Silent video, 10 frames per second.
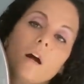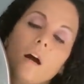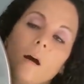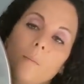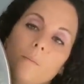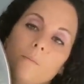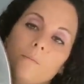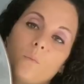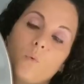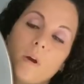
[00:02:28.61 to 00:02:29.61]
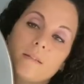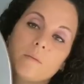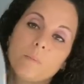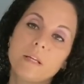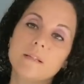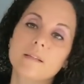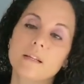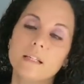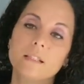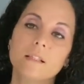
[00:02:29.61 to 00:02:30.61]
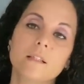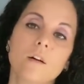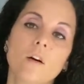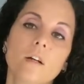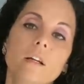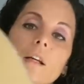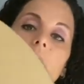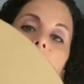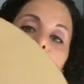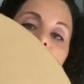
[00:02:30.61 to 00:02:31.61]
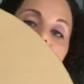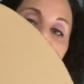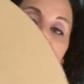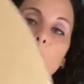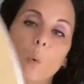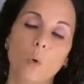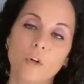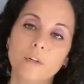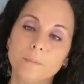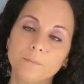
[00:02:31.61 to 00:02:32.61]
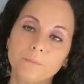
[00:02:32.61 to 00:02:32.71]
resin piece that I did on an MDF board.